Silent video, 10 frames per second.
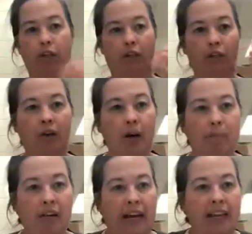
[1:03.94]
You cup
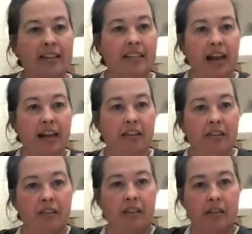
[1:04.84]
your hands
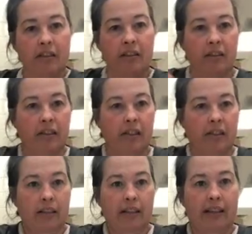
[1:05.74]
together
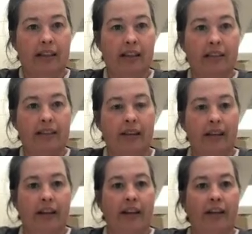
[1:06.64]
like this,
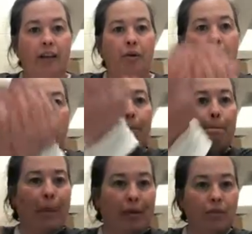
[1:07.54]
and you go
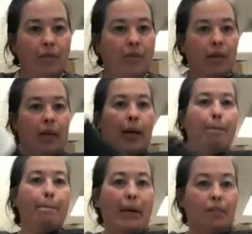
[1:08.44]
bounce,
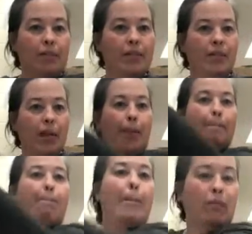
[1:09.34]
bounce,
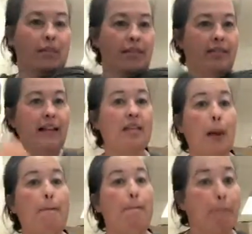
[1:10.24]
bounce. That's
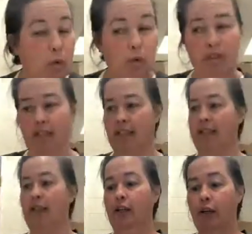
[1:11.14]
boat.
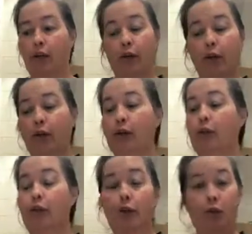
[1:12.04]

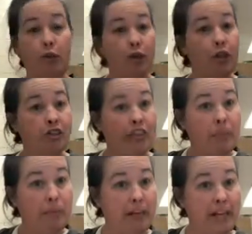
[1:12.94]
Those are
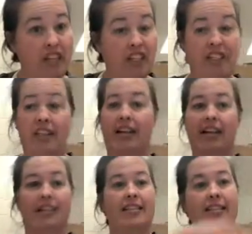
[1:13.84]
transportation
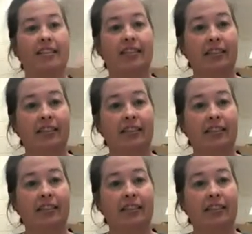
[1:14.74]
signs.